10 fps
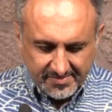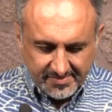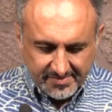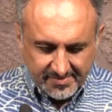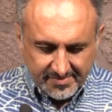
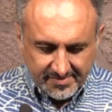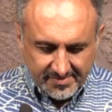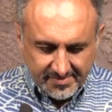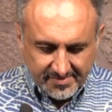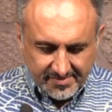
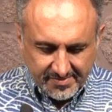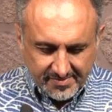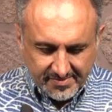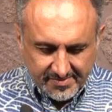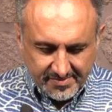
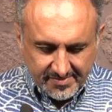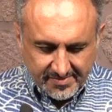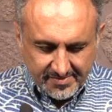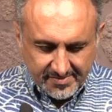(no one is talking)